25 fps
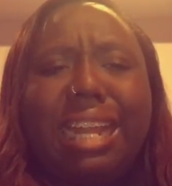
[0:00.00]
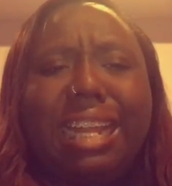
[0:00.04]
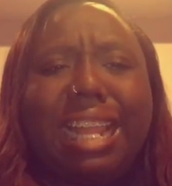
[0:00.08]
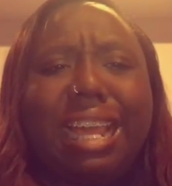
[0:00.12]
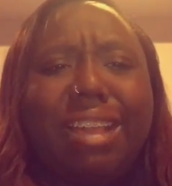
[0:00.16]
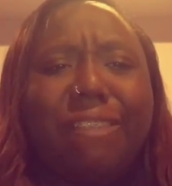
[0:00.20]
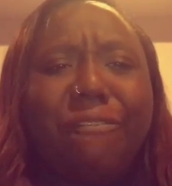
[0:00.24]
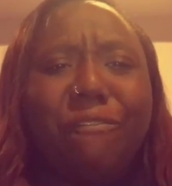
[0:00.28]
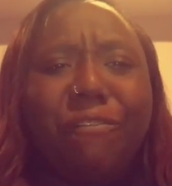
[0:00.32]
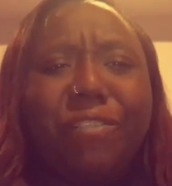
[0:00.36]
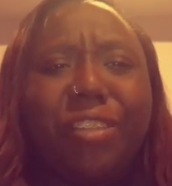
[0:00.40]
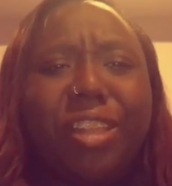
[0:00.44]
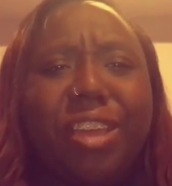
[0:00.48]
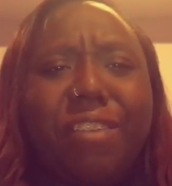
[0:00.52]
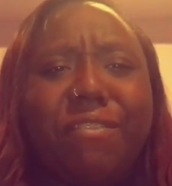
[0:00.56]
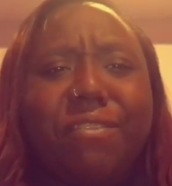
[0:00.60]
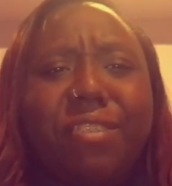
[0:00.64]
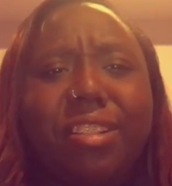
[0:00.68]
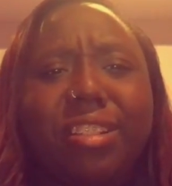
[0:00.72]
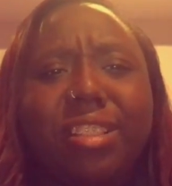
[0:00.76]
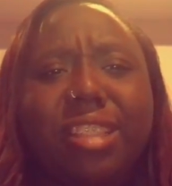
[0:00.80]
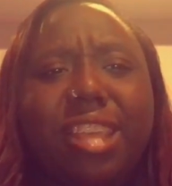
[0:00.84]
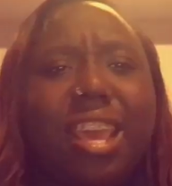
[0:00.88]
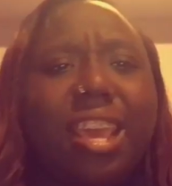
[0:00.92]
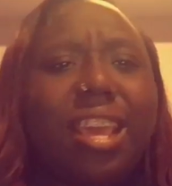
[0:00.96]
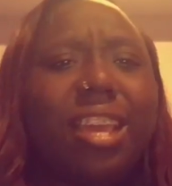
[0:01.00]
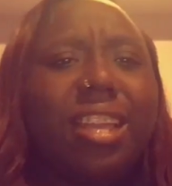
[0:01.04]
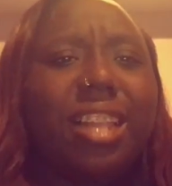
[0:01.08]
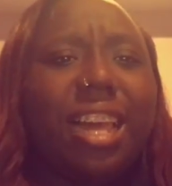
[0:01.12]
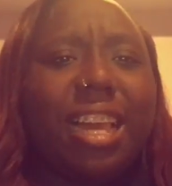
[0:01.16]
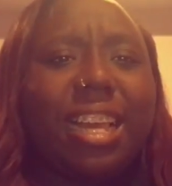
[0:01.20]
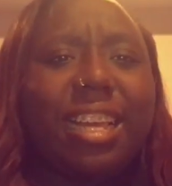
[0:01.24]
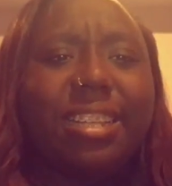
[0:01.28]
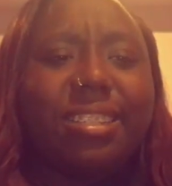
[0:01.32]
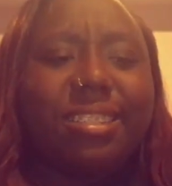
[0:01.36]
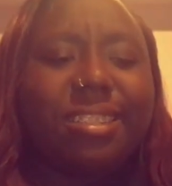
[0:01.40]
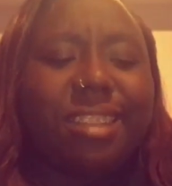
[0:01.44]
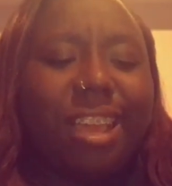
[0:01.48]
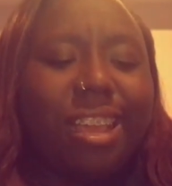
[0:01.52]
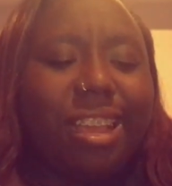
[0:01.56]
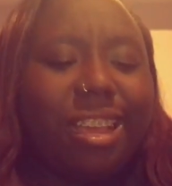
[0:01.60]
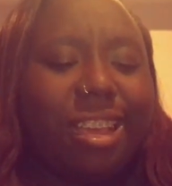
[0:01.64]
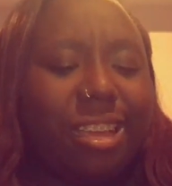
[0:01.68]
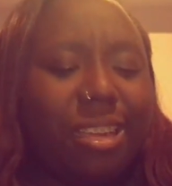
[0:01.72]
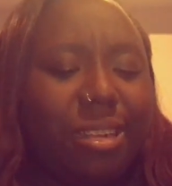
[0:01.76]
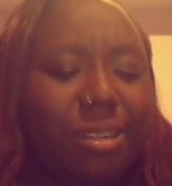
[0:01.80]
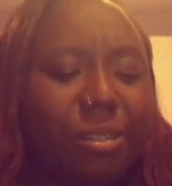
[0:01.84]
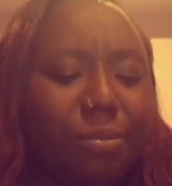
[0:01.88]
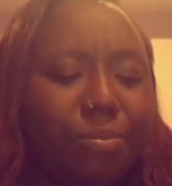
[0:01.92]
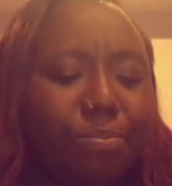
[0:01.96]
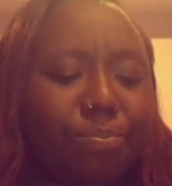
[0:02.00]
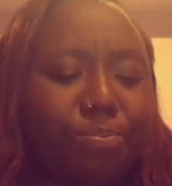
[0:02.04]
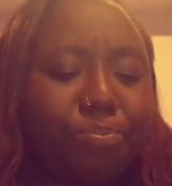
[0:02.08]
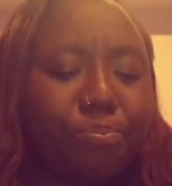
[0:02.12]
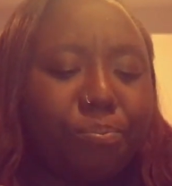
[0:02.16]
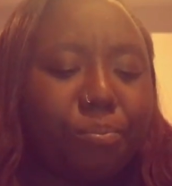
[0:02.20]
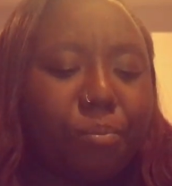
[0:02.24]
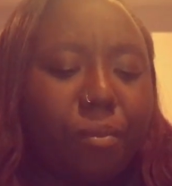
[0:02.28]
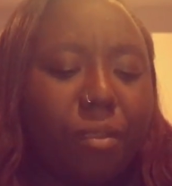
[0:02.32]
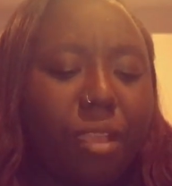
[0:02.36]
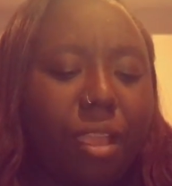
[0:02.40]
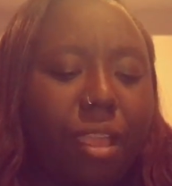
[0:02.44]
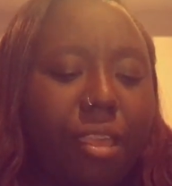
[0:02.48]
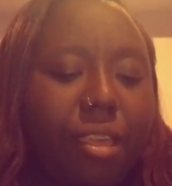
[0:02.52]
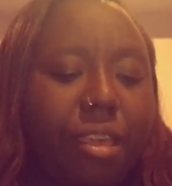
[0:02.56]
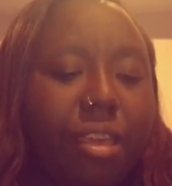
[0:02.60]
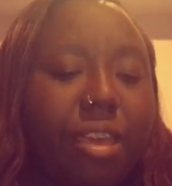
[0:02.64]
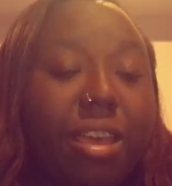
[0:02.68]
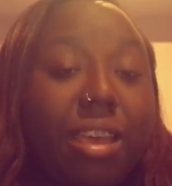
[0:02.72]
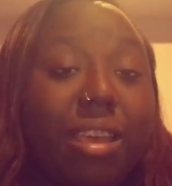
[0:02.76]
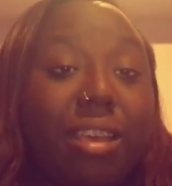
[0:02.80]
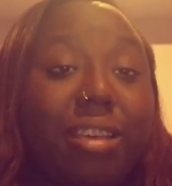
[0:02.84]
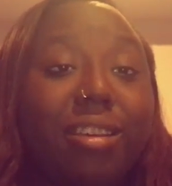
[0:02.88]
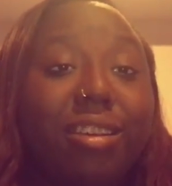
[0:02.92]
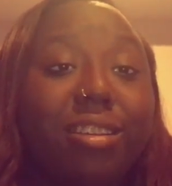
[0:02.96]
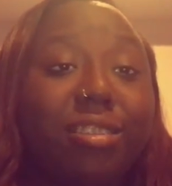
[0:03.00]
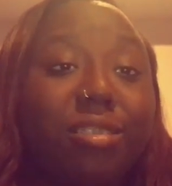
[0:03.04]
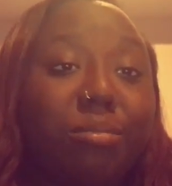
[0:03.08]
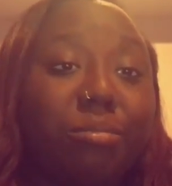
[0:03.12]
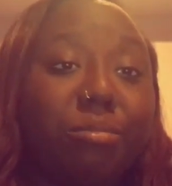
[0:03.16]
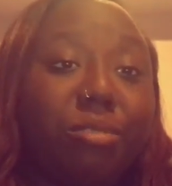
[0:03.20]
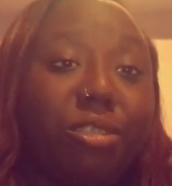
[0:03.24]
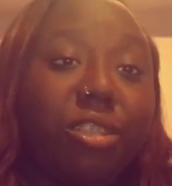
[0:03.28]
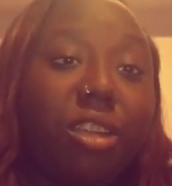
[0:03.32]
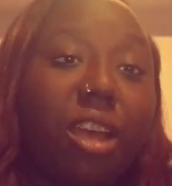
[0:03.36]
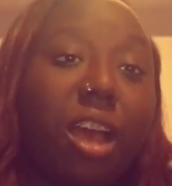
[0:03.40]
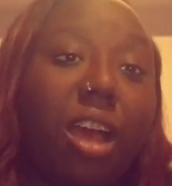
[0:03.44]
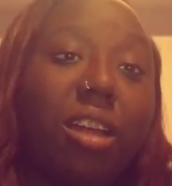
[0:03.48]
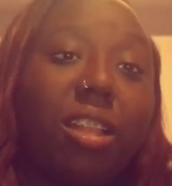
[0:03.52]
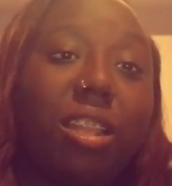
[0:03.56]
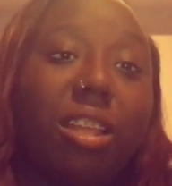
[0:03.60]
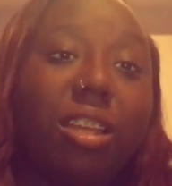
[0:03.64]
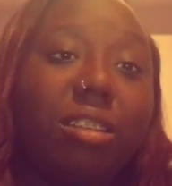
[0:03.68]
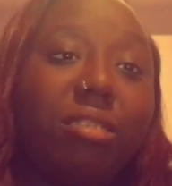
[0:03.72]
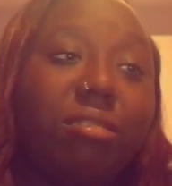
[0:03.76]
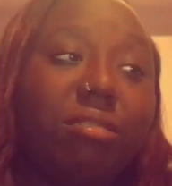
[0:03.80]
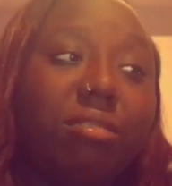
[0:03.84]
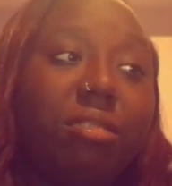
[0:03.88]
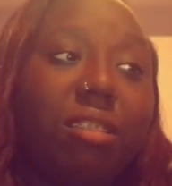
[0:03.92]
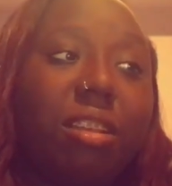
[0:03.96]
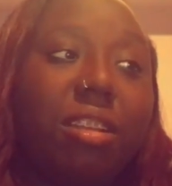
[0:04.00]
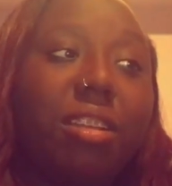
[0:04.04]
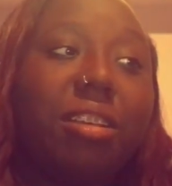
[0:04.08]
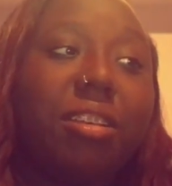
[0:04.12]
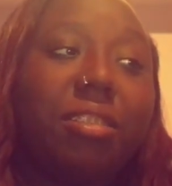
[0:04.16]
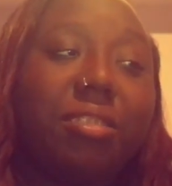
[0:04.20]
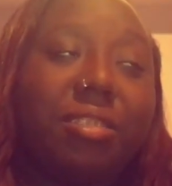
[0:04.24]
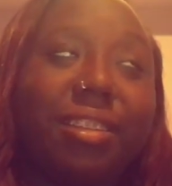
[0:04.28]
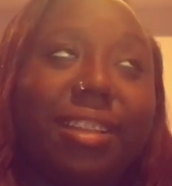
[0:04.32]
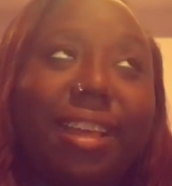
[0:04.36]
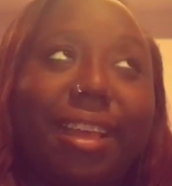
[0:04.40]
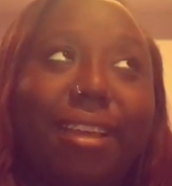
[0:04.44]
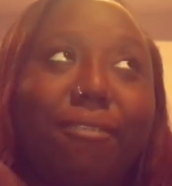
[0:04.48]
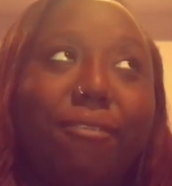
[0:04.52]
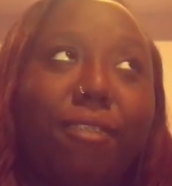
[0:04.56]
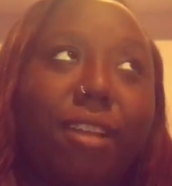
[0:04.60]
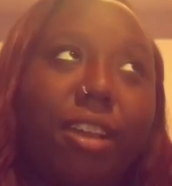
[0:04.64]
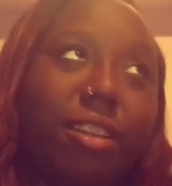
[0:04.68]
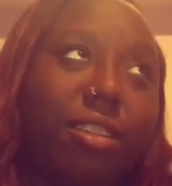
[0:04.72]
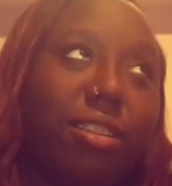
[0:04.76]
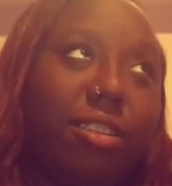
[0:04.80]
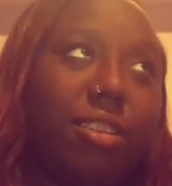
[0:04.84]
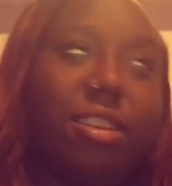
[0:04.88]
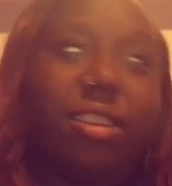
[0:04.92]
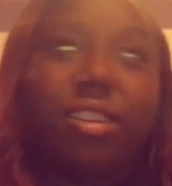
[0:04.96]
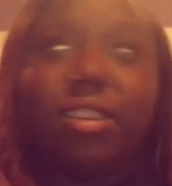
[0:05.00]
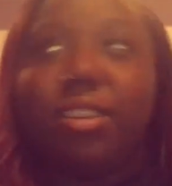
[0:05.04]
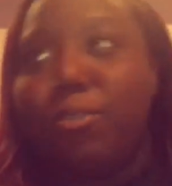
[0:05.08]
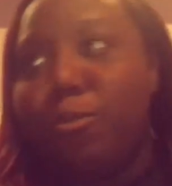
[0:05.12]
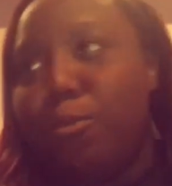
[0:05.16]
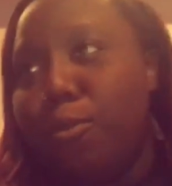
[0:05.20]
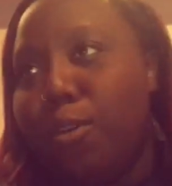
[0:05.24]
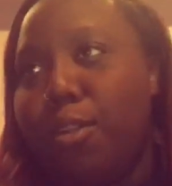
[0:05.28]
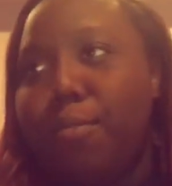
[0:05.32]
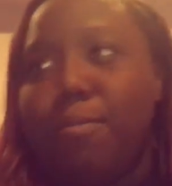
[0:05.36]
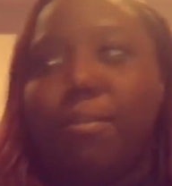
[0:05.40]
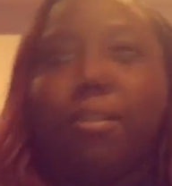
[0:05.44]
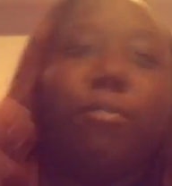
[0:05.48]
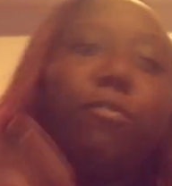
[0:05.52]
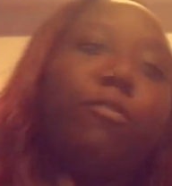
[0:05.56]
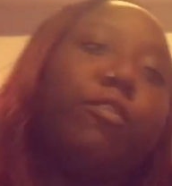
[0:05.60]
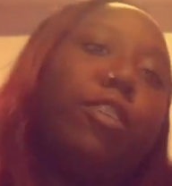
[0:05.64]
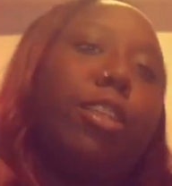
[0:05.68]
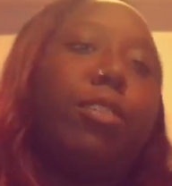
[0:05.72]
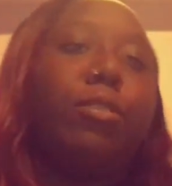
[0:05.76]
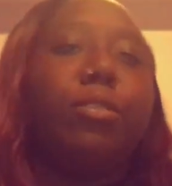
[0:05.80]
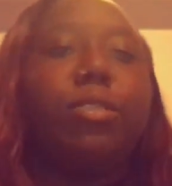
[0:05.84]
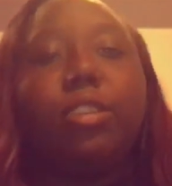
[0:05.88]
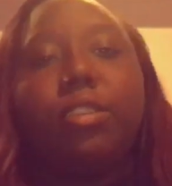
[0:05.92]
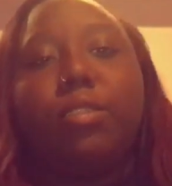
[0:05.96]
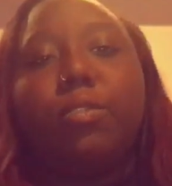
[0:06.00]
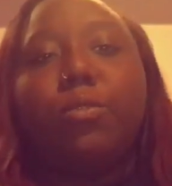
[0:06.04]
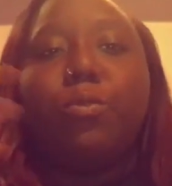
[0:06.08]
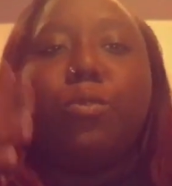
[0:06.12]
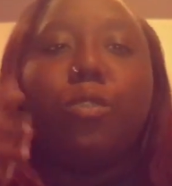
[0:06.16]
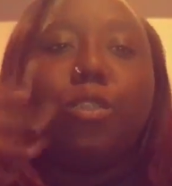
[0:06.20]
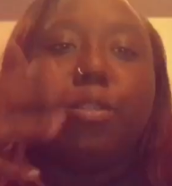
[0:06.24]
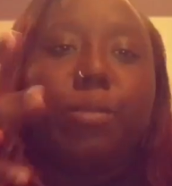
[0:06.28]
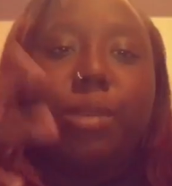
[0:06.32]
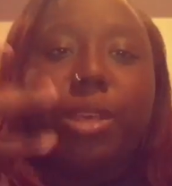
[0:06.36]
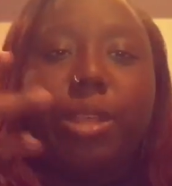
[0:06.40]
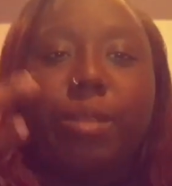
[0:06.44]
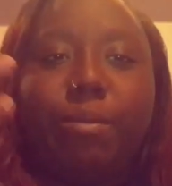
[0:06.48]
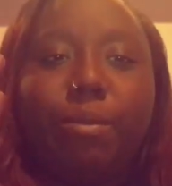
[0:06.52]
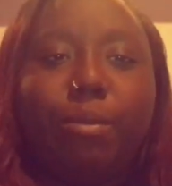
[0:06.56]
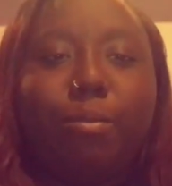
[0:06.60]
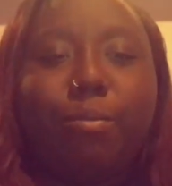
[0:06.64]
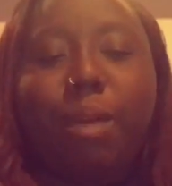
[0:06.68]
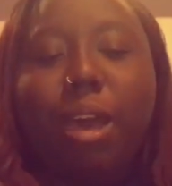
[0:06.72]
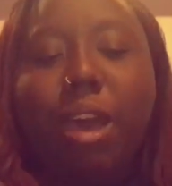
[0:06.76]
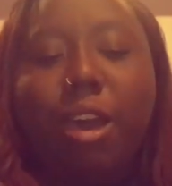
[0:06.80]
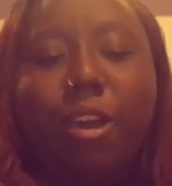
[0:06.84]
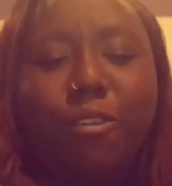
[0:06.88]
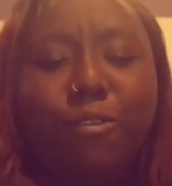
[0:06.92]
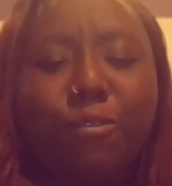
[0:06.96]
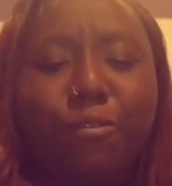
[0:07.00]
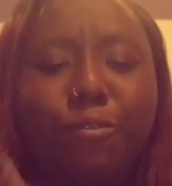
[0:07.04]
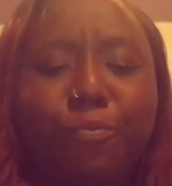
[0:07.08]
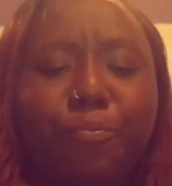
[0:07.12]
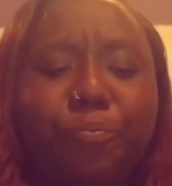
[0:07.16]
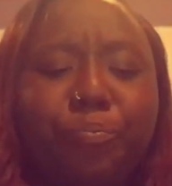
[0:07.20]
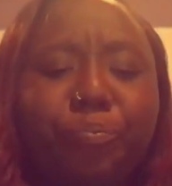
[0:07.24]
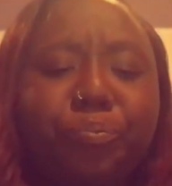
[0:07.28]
like flavor thing. Like it's like a it got some chocolate. It goes like regular cookie watermelon, regular cookie watermelon in my mouth.